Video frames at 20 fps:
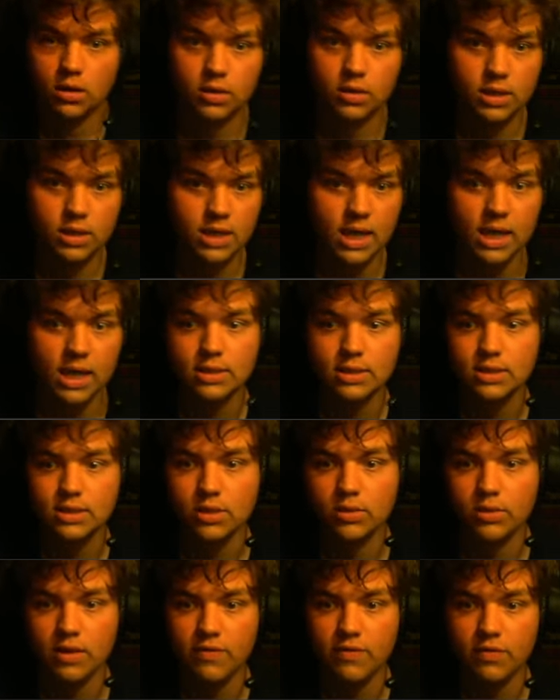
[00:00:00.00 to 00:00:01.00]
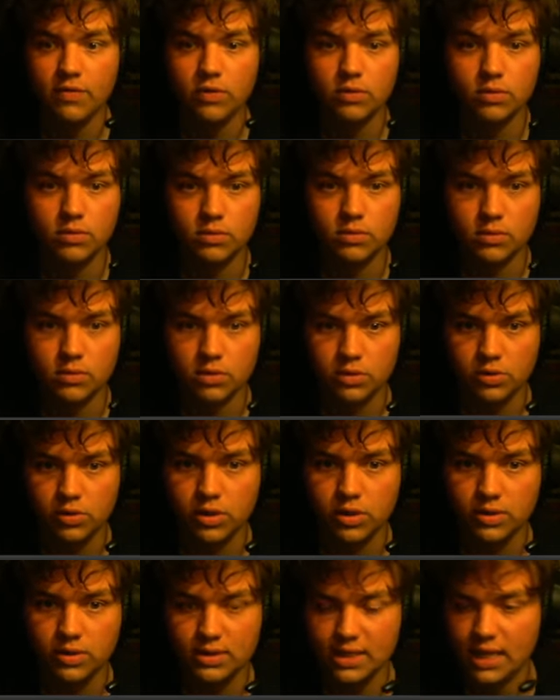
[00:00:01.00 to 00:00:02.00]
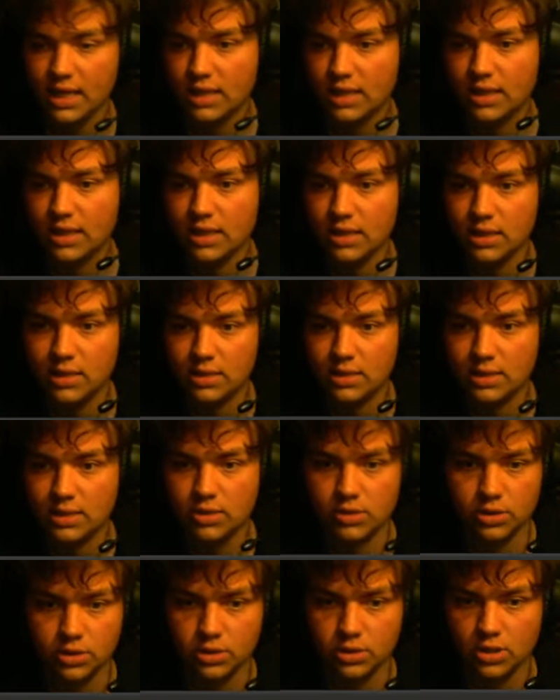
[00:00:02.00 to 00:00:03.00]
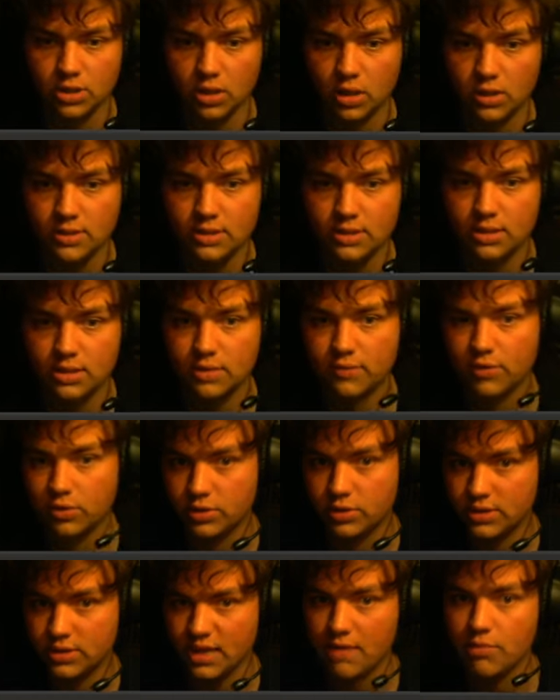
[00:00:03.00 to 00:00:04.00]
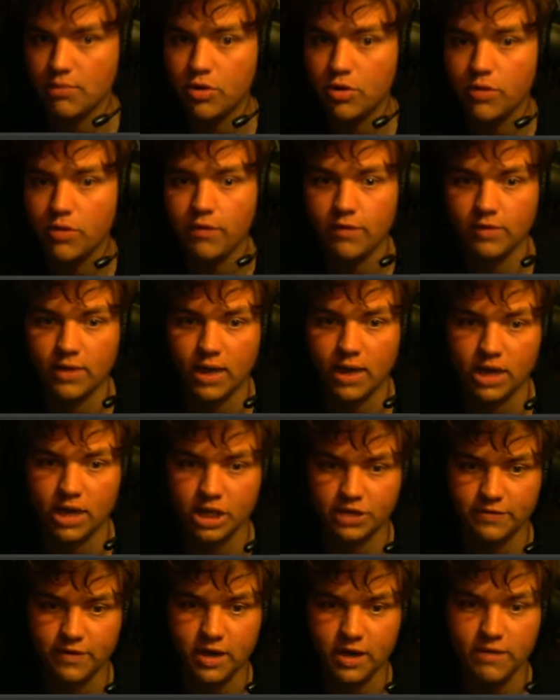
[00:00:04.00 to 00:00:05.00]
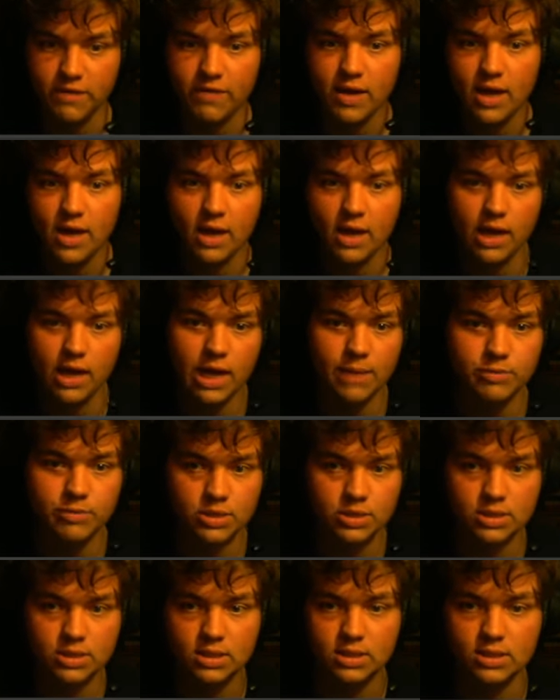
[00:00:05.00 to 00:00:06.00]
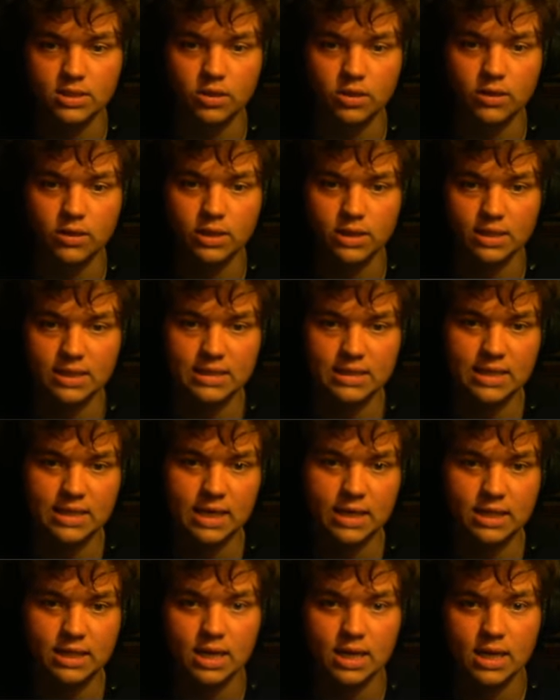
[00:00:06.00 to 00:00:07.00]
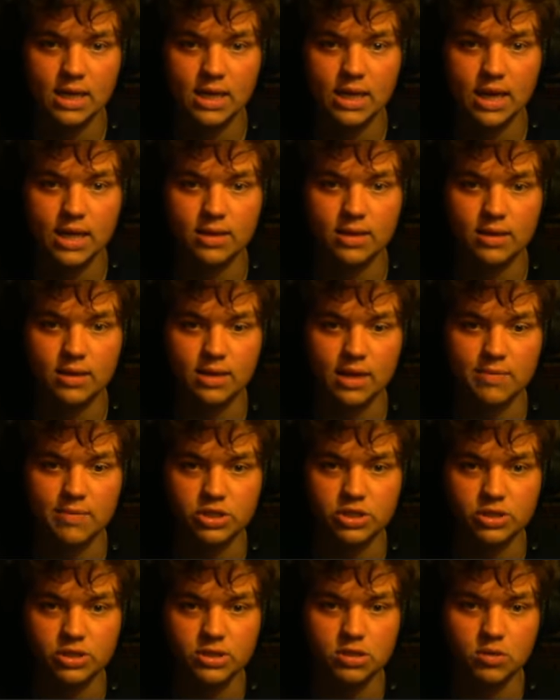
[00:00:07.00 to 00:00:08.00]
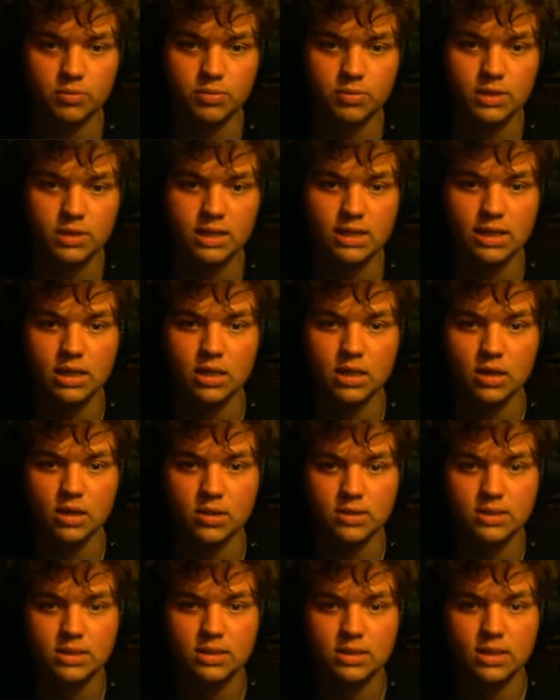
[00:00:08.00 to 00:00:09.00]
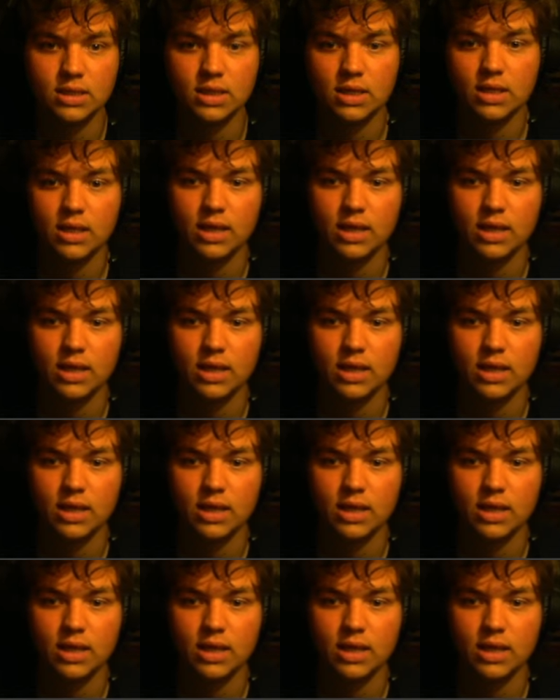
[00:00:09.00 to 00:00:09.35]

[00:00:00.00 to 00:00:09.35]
the king, so if you do not take, then it's just lost. For the same move, knight h5, I'm just starting the attack, and the game is just completely lost.